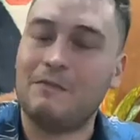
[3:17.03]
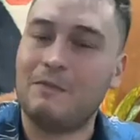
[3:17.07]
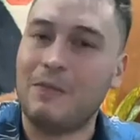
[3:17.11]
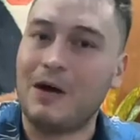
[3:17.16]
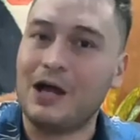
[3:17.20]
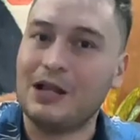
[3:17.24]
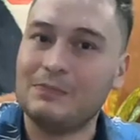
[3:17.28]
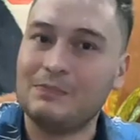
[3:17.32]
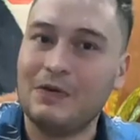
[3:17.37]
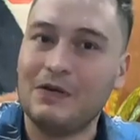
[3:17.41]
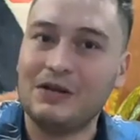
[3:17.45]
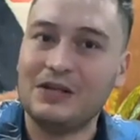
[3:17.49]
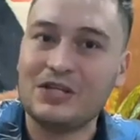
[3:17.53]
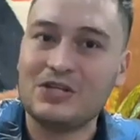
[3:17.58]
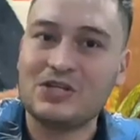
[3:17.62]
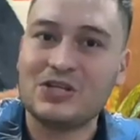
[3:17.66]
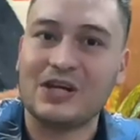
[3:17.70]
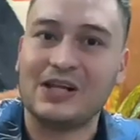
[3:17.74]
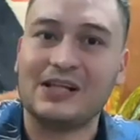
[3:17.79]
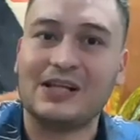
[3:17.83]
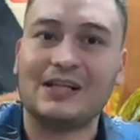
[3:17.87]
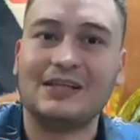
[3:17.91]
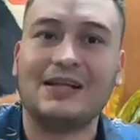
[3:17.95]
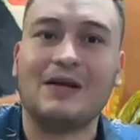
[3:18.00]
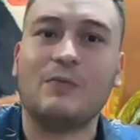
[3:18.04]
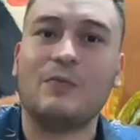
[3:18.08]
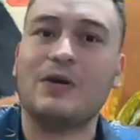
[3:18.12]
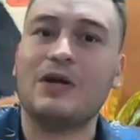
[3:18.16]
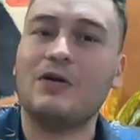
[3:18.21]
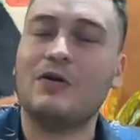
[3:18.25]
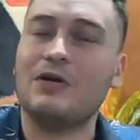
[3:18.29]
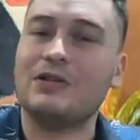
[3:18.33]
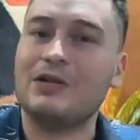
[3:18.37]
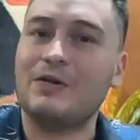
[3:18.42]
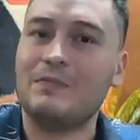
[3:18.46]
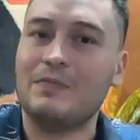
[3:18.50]
Valpolicella that we're
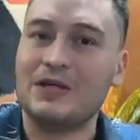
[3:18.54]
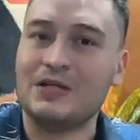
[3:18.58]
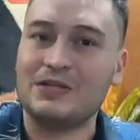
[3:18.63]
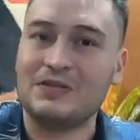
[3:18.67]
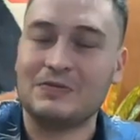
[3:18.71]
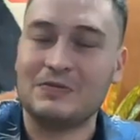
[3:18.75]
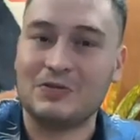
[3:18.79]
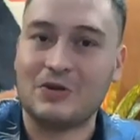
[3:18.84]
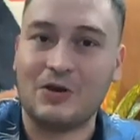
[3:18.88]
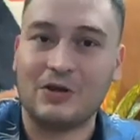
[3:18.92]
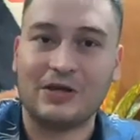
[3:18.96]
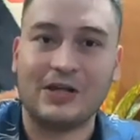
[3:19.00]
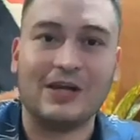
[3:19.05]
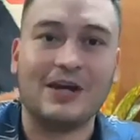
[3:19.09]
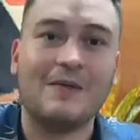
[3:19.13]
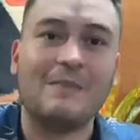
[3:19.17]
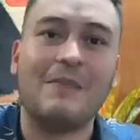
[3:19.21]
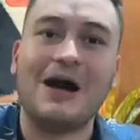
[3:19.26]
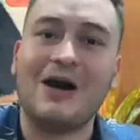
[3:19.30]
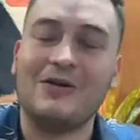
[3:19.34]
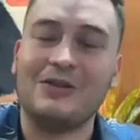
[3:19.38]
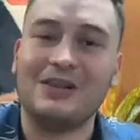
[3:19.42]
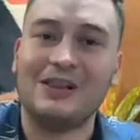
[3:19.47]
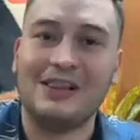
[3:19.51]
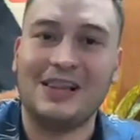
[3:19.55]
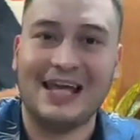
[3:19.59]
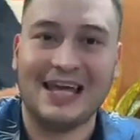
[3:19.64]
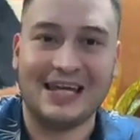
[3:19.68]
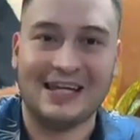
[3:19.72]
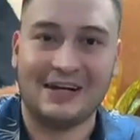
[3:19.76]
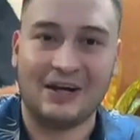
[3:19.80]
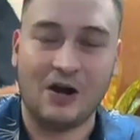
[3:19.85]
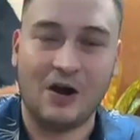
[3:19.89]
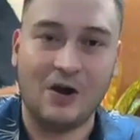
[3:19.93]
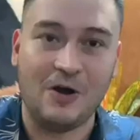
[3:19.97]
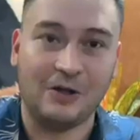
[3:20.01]
going to be talking about
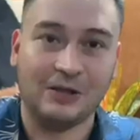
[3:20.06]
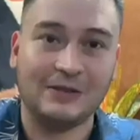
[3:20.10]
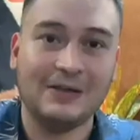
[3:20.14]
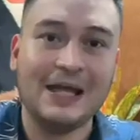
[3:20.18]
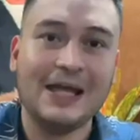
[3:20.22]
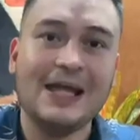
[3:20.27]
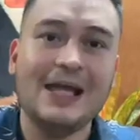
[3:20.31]
later on.